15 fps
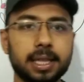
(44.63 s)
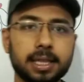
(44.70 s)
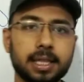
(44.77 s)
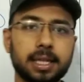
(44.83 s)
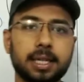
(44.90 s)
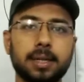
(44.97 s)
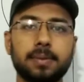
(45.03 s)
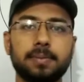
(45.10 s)
and
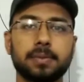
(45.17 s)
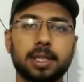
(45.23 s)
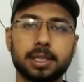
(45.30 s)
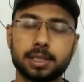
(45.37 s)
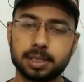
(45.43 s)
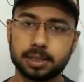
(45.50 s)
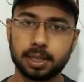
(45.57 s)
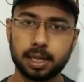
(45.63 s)

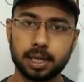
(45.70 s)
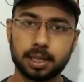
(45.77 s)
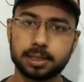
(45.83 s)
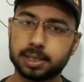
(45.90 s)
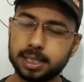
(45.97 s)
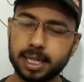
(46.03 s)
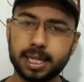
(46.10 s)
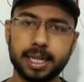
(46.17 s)
the
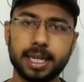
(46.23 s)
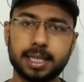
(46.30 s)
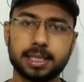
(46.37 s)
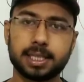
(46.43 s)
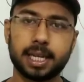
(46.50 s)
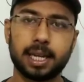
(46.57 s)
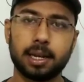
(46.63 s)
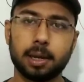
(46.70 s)
CTL
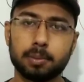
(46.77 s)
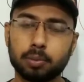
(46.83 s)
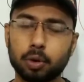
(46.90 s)
cell